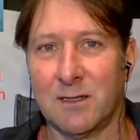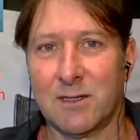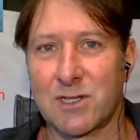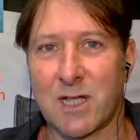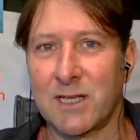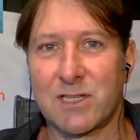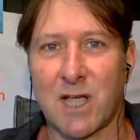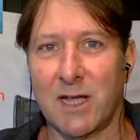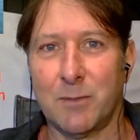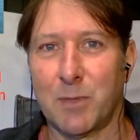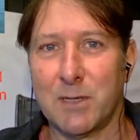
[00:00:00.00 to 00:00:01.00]
Stay
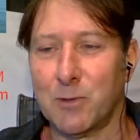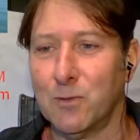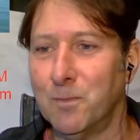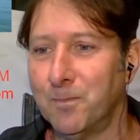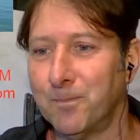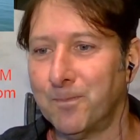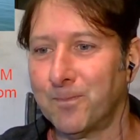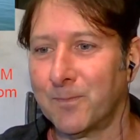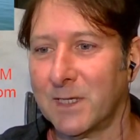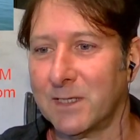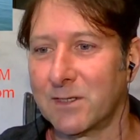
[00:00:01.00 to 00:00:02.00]
sane, people.
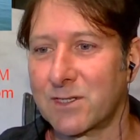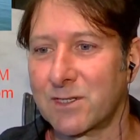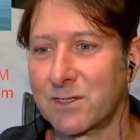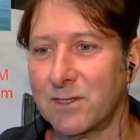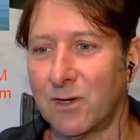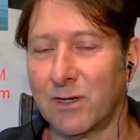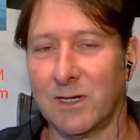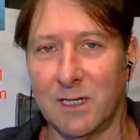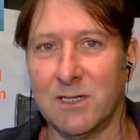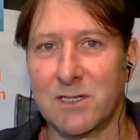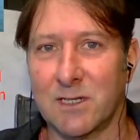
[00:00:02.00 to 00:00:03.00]
It's not
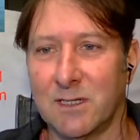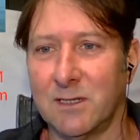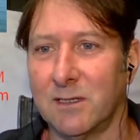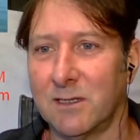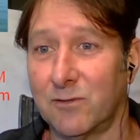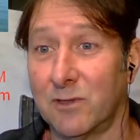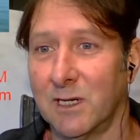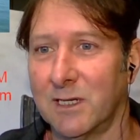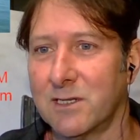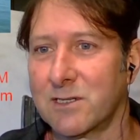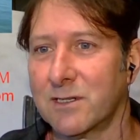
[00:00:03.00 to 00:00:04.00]
easy. It
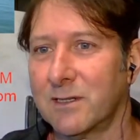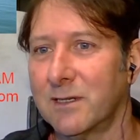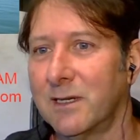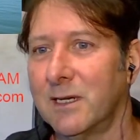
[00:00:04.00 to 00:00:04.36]
really isn't.